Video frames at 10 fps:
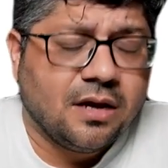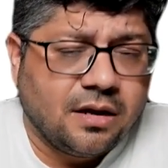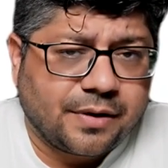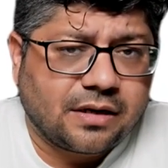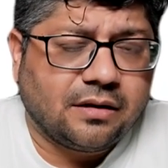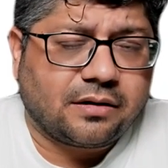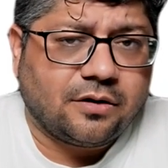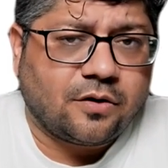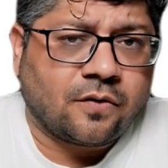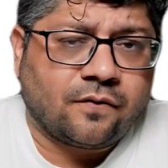but there are a
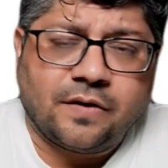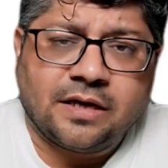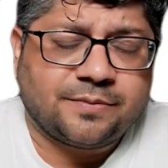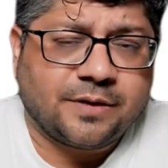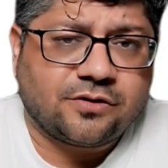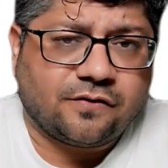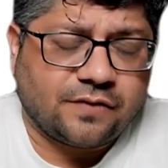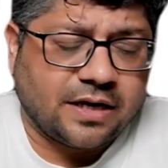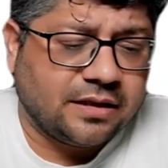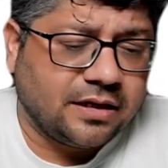lot of aspects of
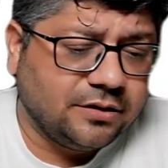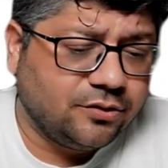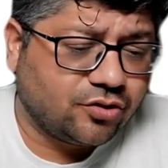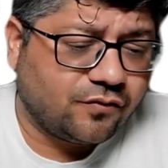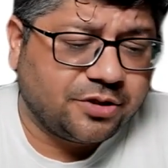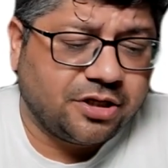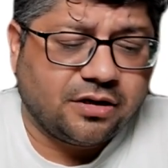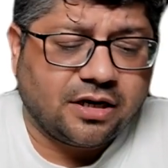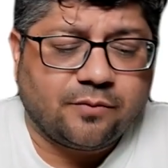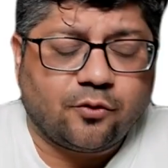ethical use of machine
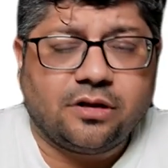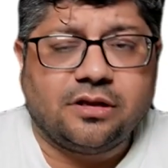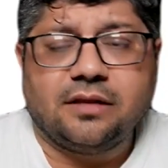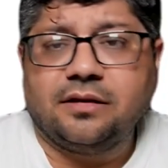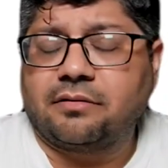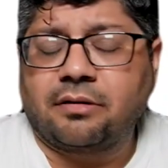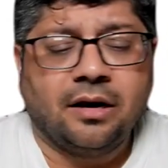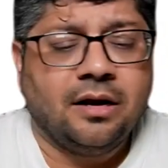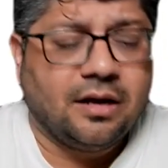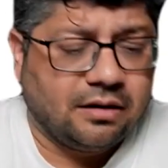learning model. Then there are
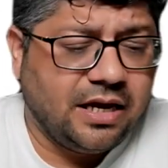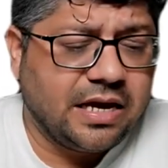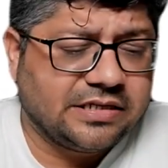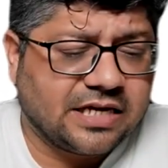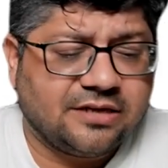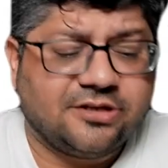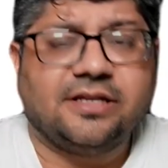legal challenges.